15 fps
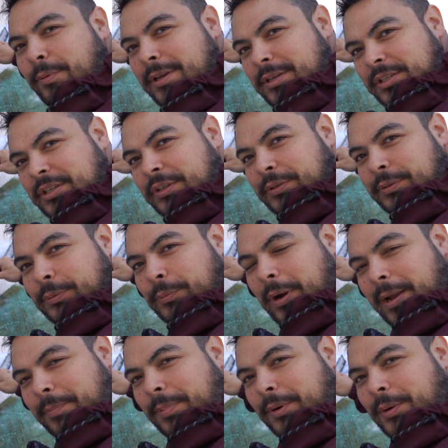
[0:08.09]
windshield
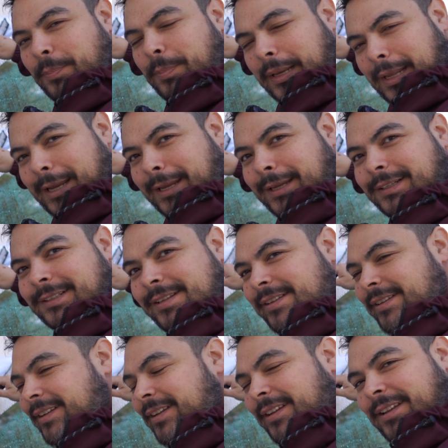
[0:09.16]
wiper blade
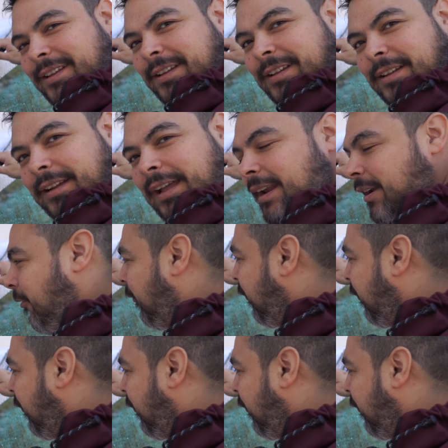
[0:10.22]
kind of